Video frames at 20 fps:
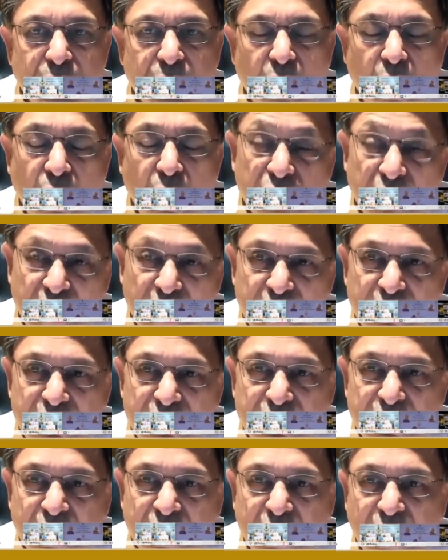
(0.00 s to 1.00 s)
of live
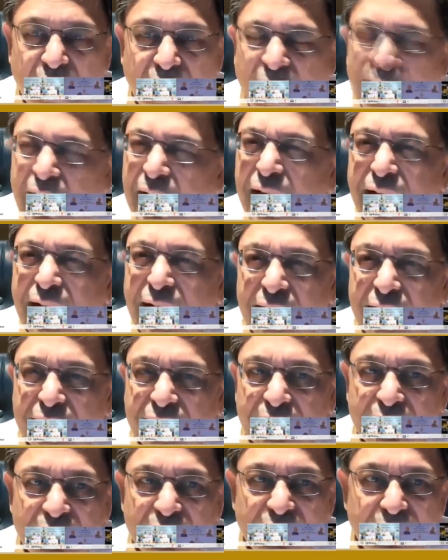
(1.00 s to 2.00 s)
and let live?
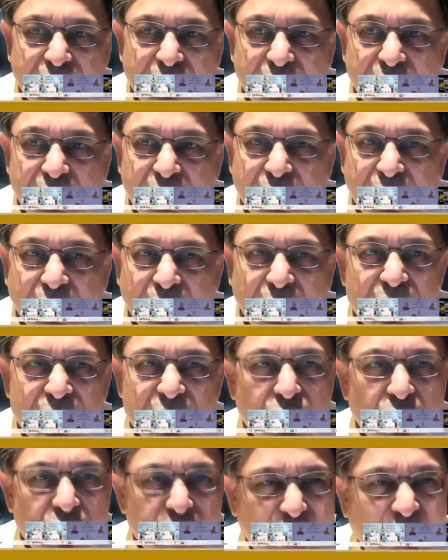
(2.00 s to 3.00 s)
A
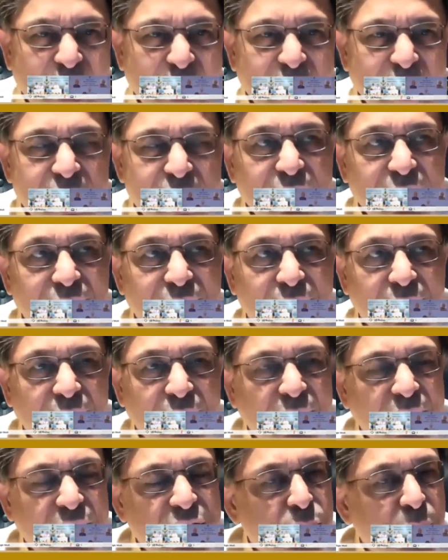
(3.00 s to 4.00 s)
society
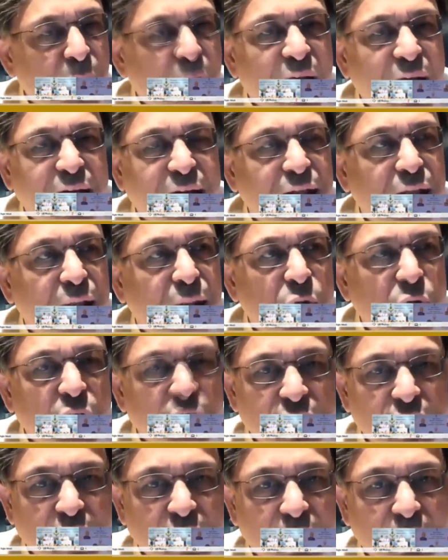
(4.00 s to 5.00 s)
inspiring
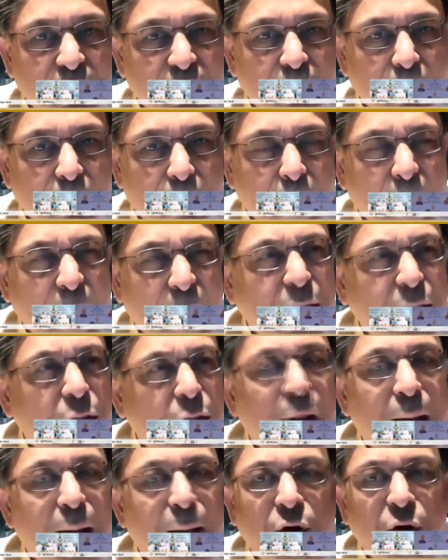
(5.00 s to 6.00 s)
community and
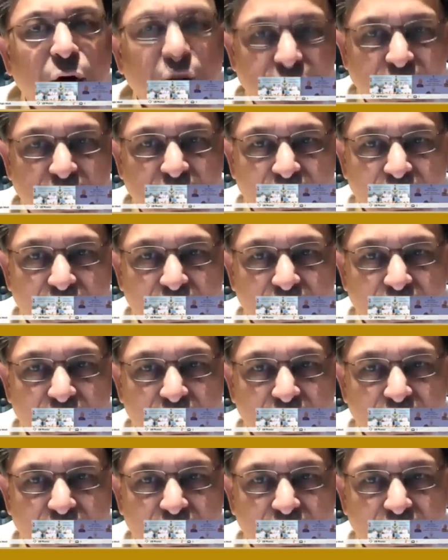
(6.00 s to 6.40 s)
collaboration.